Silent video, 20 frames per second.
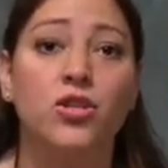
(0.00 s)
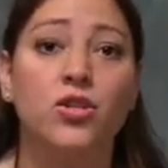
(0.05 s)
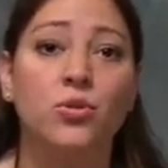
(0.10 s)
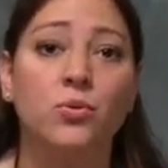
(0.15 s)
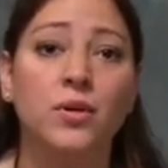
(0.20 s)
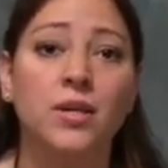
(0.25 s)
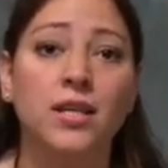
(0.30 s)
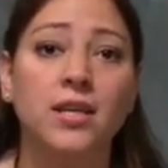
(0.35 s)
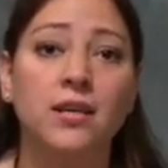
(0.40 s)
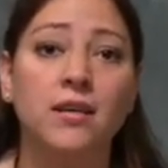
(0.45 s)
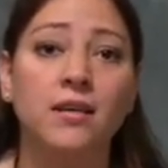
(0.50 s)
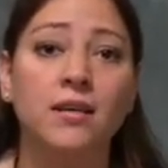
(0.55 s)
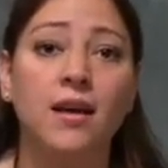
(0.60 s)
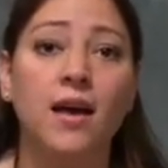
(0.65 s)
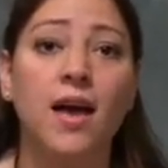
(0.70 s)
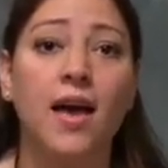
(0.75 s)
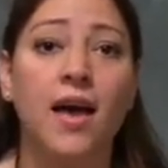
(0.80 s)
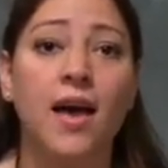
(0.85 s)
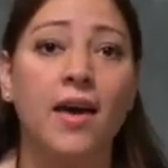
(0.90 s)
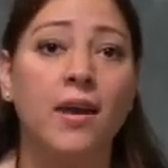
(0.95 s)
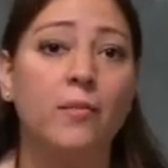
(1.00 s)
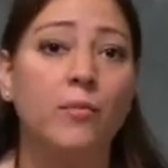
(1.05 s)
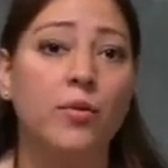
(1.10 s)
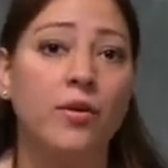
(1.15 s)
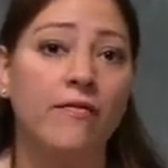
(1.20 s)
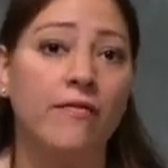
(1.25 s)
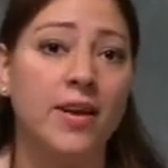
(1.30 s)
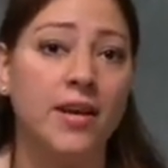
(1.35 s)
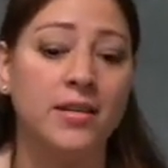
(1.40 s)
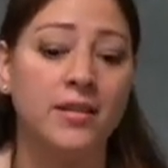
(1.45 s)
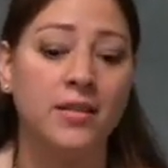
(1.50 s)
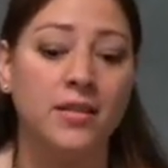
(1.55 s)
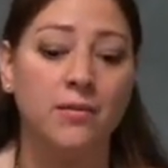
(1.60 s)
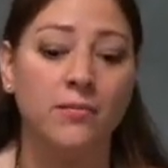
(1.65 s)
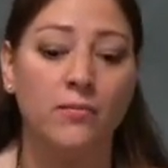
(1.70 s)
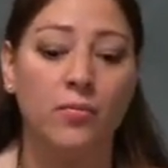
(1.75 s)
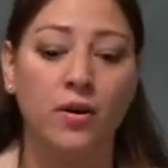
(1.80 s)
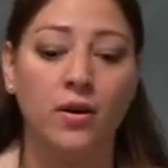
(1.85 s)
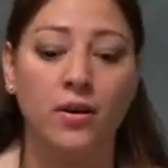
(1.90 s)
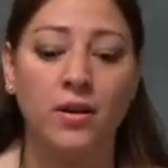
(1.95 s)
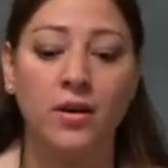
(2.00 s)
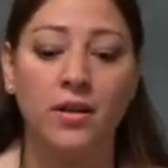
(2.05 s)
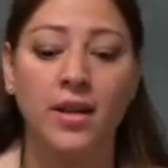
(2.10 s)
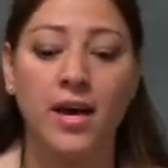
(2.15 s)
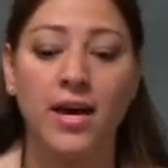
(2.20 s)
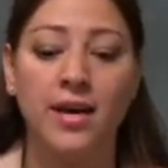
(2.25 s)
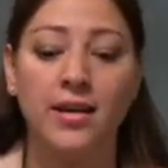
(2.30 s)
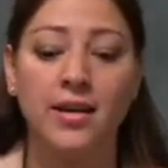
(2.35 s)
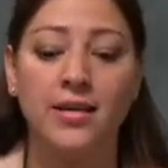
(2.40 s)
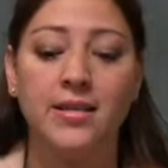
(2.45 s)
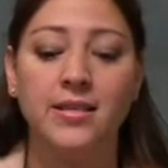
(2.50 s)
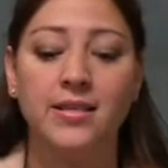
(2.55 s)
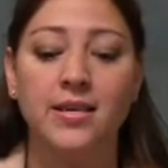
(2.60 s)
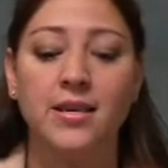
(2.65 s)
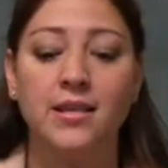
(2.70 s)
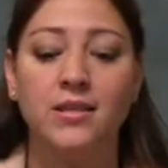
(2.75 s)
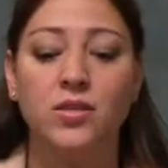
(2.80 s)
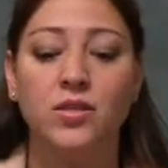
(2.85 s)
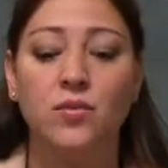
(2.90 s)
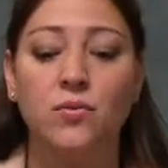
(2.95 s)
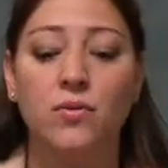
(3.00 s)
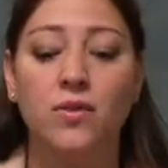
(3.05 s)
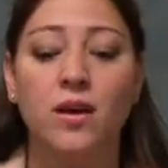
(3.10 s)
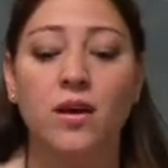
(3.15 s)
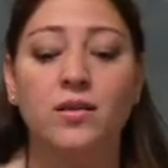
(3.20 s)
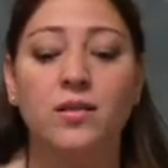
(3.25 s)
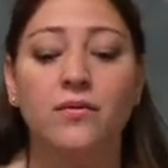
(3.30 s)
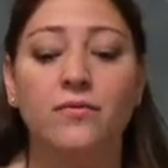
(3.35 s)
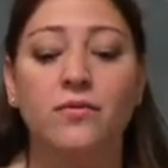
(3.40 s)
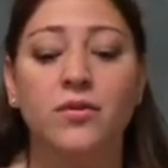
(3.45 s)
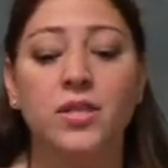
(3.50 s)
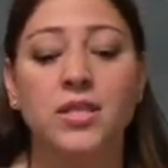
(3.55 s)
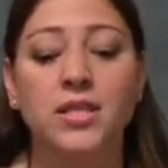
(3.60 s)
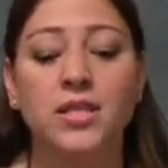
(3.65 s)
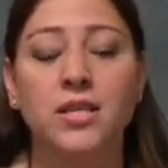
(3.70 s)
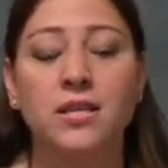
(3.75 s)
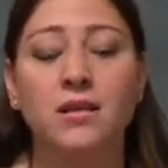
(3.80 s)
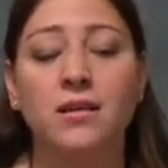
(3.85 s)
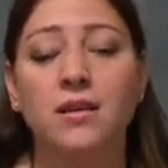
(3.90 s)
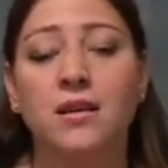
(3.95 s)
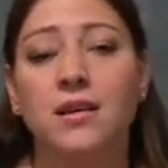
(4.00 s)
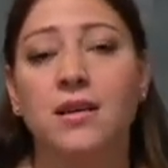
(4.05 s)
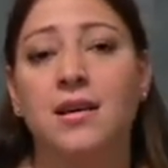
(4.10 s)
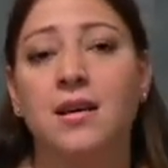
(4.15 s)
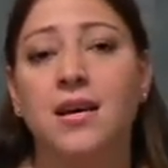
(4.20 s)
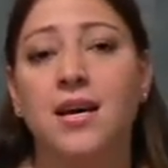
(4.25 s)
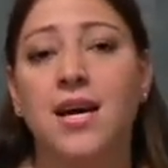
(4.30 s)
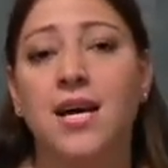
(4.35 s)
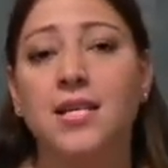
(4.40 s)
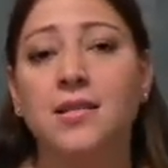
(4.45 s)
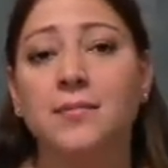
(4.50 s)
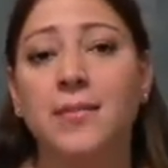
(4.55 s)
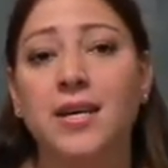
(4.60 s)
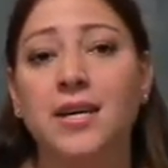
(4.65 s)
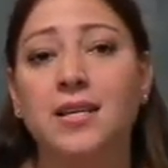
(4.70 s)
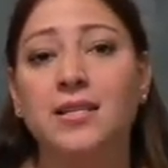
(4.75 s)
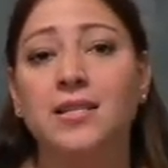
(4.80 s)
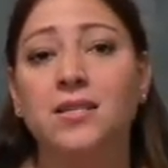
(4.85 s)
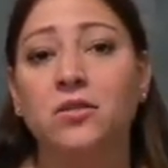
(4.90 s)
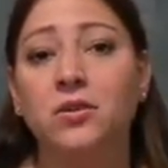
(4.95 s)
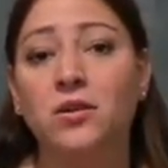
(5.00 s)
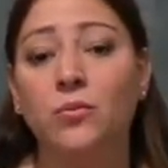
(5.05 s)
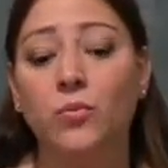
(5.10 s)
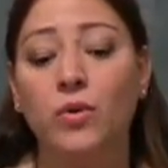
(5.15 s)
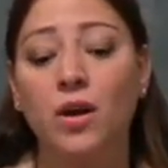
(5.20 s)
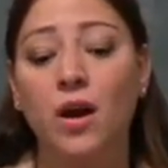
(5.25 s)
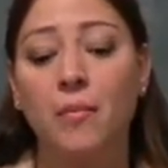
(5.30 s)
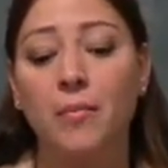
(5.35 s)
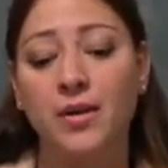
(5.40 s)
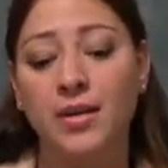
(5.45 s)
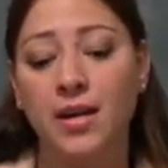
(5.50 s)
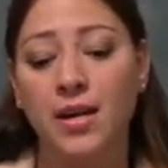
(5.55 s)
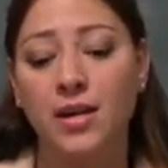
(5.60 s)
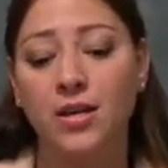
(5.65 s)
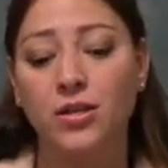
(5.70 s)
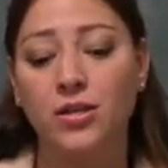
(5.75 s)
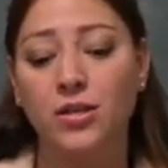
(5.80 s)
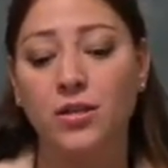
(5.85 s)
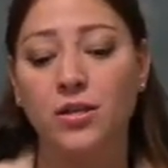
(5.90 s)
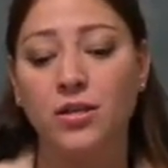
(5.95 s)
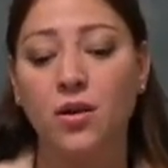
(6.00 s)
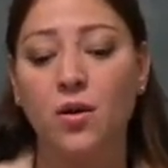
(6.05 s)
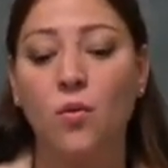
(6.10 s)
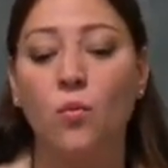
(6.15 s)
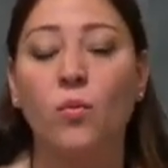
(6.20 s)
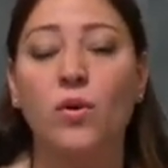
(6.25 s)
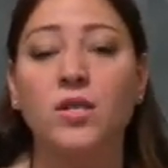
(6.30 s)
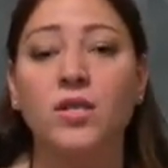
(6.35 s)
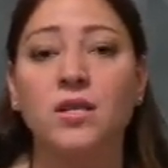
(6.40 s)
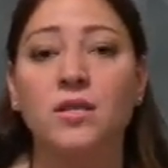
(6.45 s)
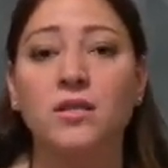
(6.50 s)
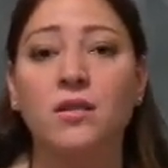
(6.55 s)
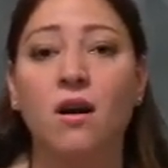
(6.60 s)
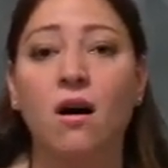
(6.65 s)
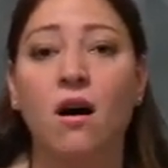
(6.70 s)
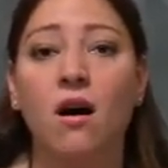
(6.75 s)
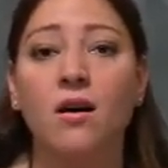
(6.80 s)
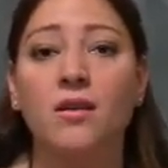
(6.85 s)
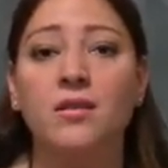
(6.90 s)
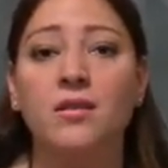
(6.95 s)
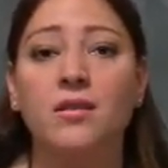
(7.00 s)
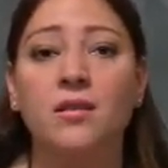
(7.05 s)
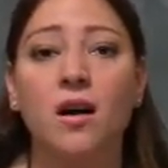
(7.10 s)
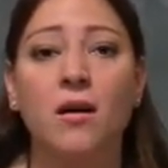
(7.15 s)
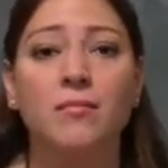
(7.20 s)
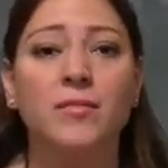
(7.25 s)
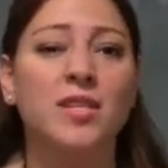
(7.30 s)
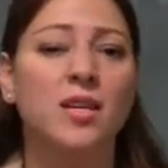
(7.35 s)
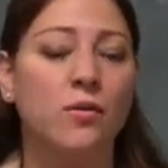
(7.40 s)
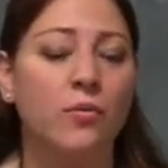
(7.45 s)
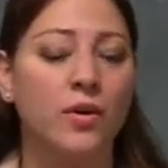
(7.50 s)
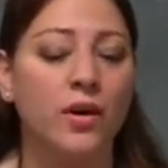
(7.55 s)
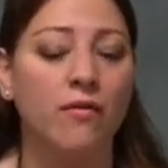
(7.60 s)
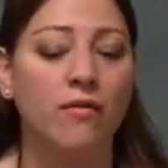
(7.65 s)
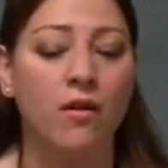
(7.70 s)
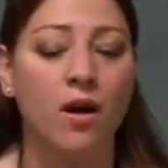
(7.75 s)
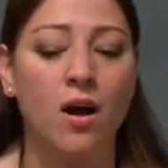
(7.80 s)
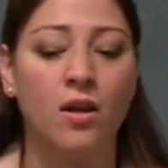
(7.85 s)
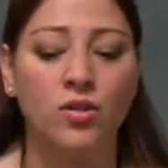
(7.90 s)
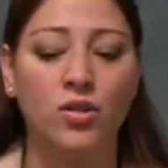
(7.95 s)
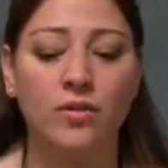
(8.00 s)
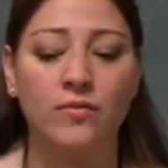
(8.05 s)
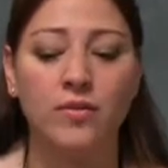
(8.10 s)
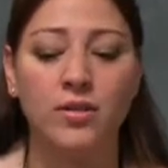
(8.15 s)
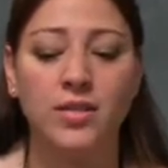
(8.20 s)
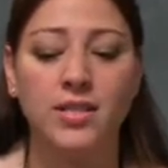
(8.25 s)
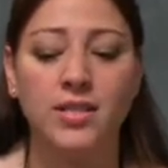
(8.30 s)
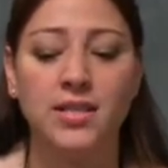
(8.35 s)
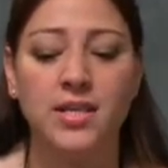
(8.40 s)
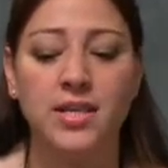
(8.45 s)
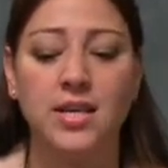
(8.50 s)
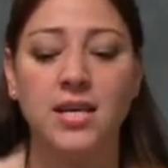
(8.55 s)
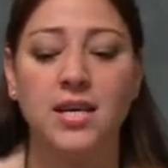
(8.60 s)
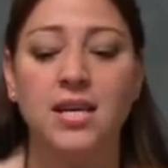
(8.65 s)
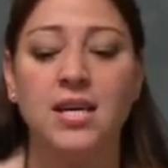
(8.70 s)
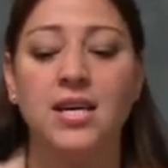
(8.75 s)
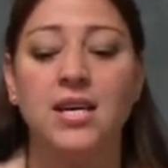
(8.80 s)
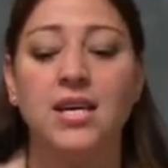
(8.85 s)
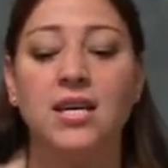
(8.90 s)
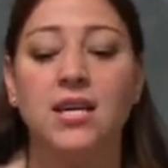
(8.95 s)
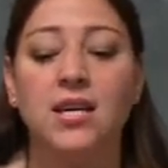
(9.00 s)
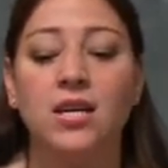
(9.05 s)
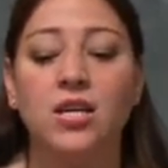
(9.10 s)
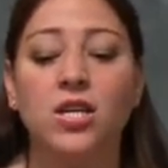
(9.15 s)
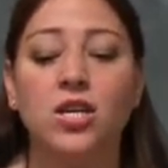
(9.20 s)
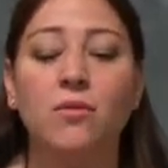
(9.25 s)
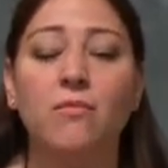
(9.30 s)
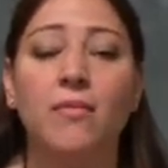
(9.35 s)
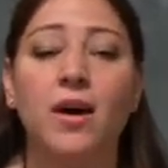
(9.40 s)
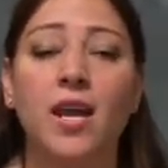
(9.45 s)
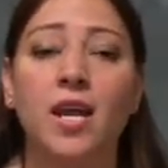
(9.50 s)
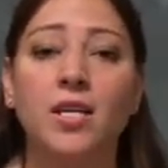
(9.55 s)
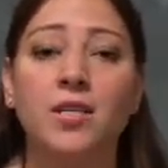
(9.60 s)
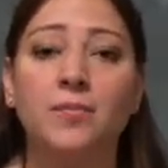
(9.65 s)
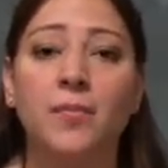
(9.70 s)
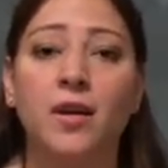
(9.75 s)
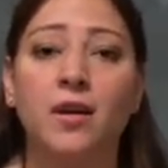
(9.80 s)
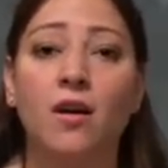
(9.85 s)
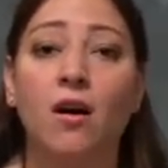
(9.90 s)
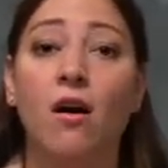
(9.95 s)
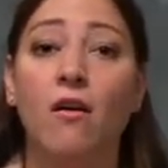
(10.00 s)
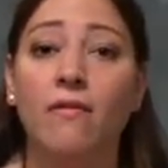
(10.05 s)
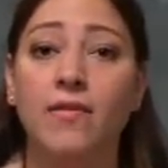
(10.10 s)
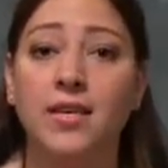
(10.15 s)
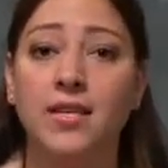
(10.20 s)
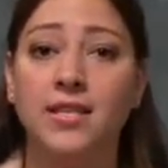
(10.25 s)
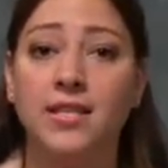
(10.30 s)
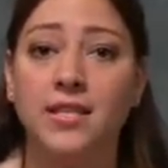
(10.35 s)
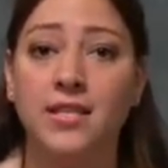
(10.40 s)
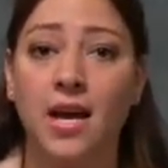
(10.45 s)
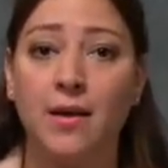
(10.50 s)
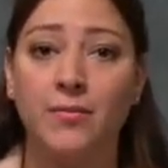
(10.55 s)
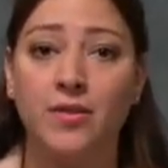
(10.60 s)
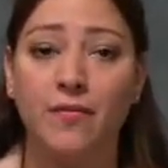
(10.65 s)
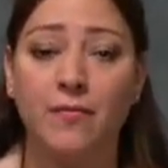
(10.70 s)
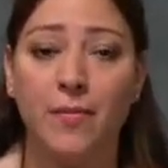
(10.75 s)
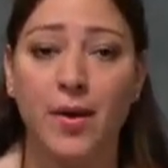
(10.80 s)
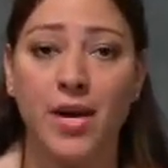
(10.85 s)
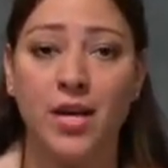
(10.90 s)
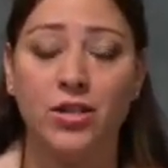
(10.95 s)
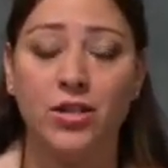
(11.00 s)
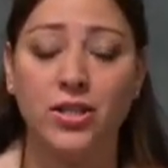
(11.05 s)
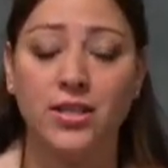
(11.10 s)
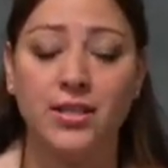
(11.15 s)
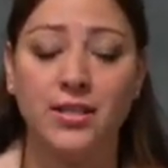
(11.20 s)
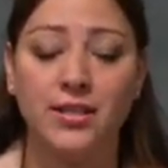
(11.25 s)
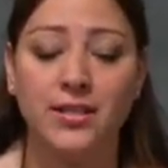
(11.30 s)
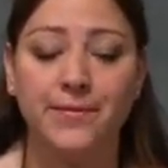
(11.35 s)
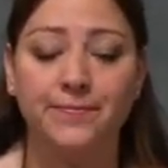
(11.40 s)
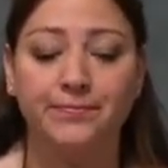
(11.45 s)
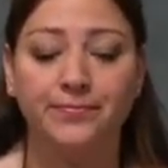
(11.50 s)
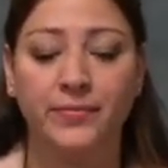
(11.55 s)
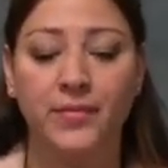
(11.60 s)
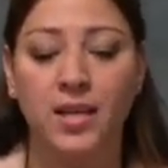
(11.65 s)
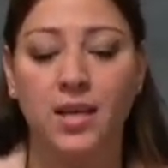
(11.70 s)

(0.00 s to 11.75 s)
treating, and preventing bronchiolitis in 2014 has made certain recommendations which has caused some degree of controversy in acute management of these types of patients.